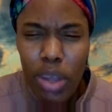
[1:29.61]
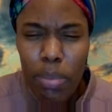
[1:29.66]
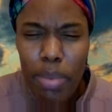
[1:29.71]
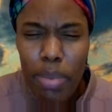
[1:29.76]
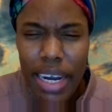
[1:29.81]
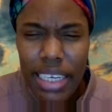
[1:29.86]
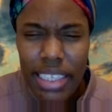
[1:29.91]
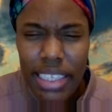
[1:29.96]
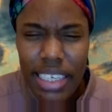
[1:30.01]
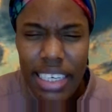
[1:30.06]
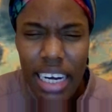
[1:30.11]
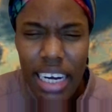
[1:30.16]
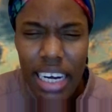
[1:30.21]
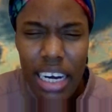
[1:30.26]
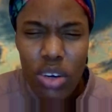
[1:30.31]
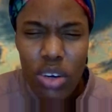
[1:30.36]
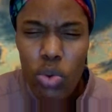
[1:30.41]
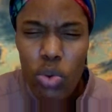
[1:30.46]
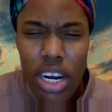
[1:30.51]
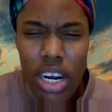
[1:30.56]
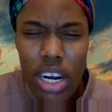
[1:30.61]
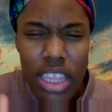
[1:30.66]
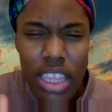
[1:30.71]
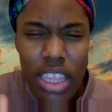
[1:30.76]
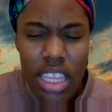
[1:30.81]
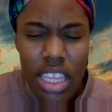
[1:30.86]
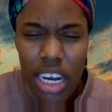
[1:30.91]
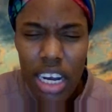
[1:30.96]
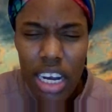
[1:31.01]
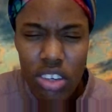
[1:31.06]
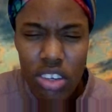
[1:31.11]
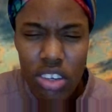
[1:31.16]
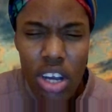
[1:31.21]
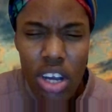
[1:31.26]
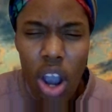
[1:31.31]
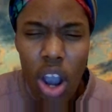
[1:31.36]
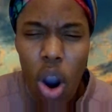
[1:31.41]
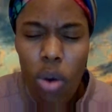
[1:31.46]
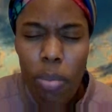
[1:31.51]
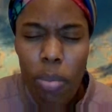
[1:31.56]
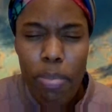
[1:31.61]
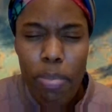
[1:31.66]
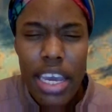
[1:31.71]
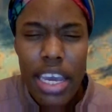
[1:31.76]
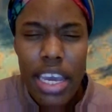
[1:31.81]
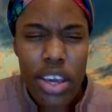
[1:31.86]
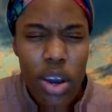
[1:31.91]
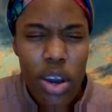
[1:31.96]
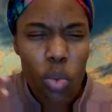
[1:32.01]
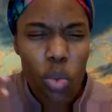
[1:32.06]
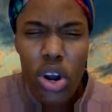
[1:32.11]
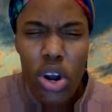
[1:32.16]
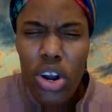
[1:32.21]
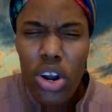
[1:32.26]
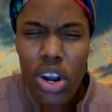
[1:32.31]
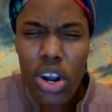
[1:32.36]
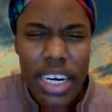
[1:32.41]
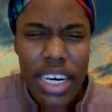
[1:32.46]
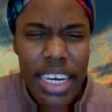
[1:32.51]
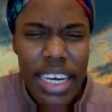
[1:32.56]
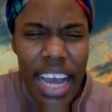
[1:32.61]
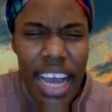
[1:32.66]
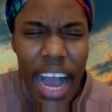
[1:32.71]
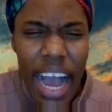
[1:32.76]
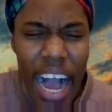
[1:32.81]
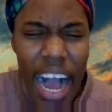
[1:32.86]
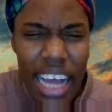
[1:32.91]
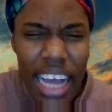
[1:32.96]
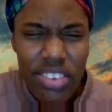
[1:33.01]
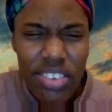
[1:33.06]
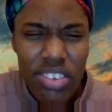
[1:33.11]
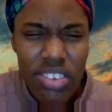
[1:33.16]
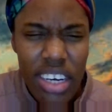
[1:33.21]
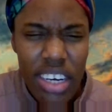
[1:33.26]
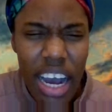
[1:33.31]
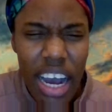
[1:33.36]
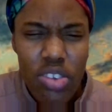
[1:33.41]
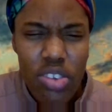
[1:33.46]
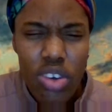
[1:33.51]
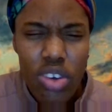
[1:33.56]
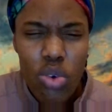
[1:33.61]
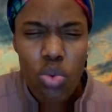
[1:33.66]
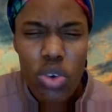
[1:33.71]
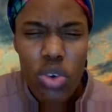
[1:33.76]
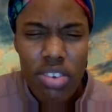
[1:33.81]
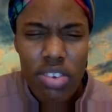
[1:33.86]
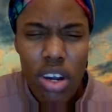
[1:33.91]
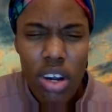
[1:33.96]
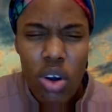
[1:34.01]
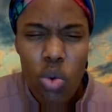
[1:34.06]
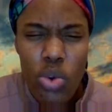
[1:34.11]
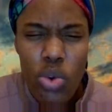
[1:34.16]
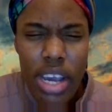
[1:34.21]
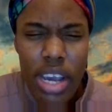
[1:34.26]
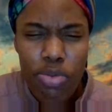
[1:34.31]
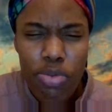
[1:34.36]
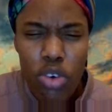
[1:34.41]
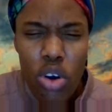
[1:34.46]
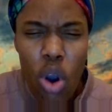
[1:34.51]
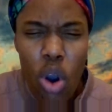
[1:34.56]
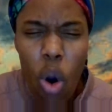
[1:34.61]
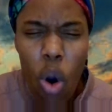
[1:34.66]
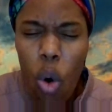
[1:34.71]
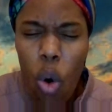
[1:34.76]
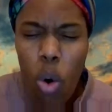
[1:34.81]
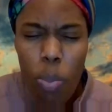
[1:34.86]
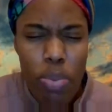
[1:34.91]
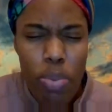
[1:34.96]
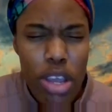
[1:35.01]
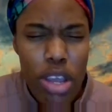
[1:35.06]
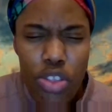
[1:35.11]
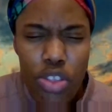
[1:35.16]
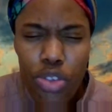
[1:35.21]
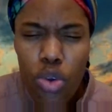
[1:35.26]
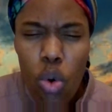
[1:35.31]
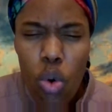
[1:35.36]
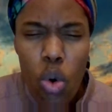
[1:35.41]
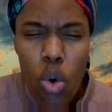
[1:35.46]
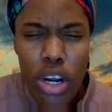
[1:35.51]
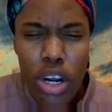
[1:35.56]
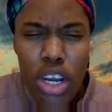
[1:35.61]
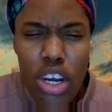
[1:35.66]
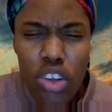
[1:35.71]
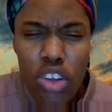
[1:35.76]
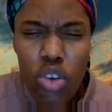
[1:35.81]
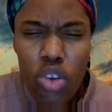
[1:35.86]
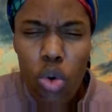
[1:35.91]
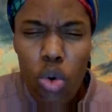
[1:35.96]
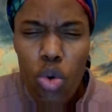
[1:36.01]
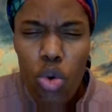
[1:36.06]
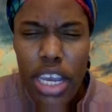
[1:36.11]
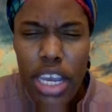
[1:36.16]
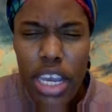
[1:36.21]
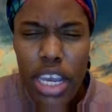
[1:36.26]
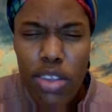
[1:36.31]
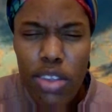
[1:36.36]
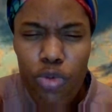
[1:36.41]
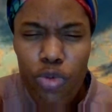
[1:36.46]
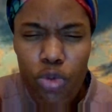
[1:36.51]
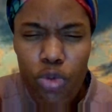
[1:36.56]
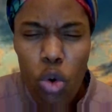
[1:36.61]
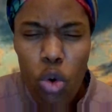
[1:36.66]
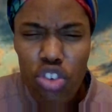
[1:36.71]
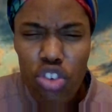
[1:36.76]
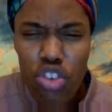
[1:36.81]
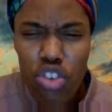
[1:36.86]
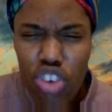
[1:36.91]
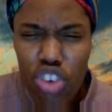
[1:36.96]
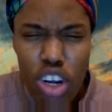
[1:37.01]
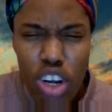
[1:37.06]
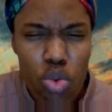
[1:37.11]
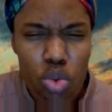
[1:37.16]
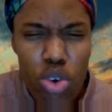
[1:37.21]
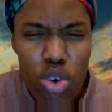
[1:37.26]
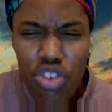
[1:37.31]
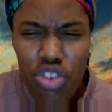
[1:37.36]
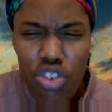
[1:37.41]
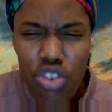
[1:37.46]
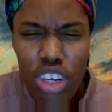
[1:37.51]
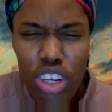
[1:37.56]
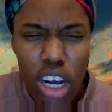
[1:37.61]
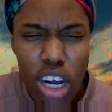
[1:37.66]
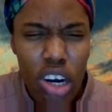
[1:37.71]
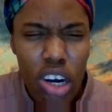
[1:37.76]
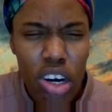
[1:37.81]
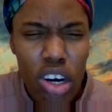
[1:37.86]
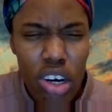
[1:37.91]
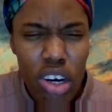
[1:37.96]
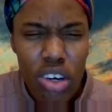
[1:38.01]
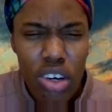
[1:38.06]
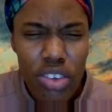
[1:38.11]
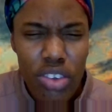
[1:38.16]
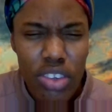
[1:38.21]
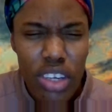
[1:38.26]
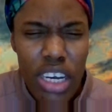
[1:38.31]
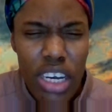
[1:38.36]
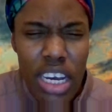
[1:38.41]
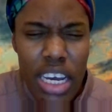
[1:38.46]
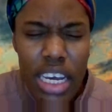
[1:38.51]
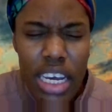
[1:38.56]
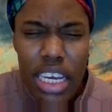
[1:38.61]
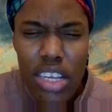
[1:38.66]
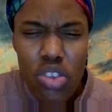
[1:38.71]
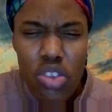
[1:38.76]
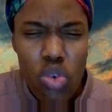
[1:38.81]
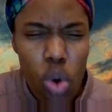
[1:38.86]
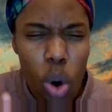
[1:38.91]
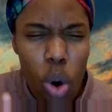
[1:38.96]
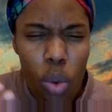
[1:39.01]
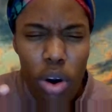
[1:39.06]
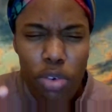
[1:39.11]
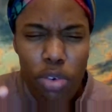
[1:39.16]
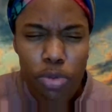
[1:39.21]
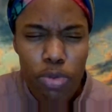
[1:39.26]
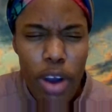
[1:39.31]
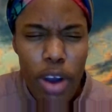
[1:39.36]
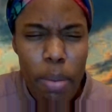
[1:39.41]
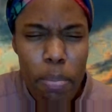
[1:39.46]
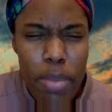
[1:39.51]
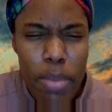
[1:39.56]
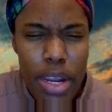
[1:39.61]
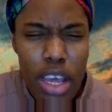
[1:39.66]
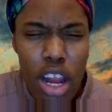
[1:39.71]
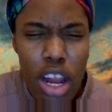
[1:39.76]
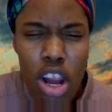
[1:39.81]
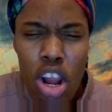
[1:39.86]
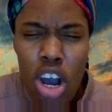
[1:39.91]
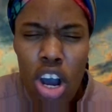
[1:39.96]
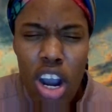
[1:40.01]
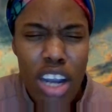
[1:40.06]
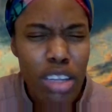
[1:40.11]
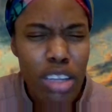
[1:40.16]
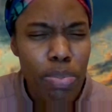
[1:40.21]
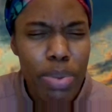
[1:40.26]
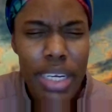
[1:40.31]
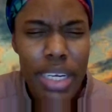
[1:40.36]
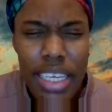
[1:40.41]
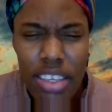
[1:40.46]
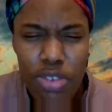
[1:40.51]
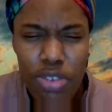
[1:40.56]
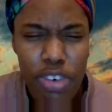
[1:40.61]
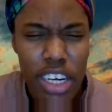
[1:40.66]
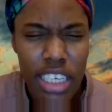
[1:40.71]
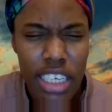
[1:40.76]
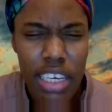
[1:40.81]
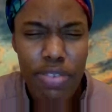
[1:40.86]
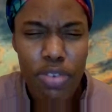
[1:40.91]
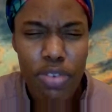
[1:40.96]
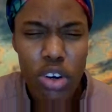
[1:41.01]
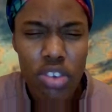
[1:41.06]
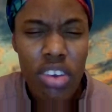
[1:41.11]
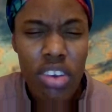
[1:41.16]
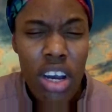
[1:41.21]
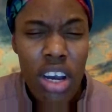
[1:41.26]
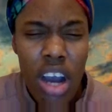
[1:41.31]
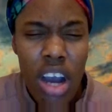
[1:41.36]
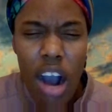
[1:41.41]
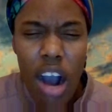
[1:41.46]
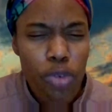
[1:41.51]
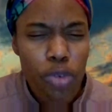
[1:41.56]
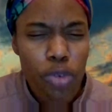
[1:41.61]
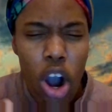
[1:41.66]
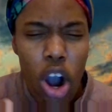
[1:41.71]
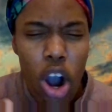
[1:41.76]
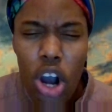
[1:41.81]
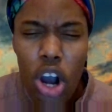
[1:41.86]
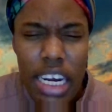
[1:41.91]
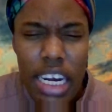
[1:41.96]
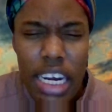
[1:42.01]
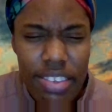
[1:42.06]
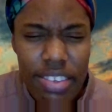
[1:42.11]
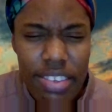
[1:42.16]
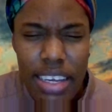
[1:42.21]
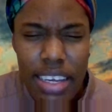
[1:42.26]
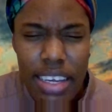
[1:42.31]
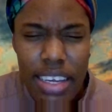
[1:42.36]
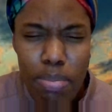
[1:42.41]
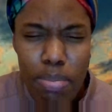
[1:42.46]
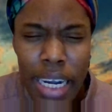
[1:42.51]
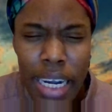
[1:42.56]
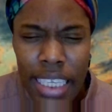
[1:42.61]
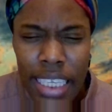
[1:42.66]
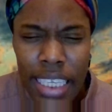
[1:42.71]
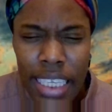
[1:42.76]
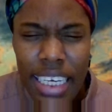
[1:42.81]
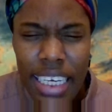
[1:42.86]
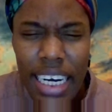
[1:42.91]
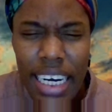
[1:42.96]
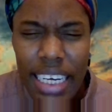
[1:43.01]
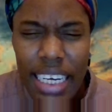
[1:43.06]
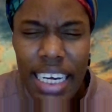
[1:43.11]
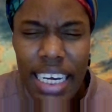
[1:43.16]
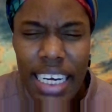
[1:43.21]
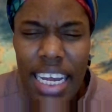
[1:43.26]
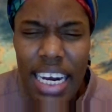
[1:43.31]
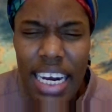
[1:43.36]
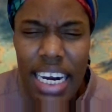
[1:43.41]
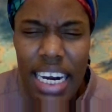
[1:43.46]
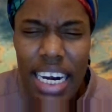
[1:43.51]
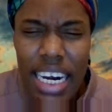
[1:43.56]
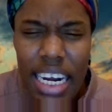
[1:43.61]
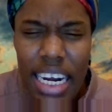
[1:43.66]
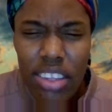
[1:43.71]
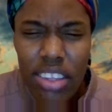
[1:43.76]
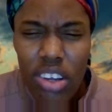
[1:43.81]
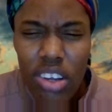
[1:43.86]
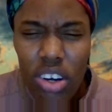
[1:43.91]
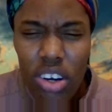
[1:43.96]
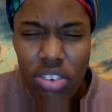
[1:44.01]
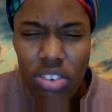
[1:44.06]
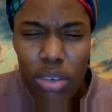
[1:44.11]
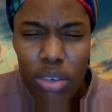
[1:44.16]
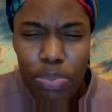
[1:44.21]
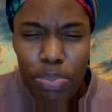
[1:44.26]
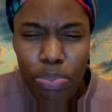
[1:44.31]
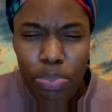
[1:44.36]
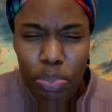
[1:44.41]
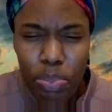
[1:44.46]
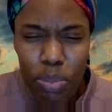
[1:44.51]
Mighty God, we are not to obey your word. As, as a result, we have opened door to reinforce generational curse into our family. Lord, please forgive us of all sin, mighty God. Let us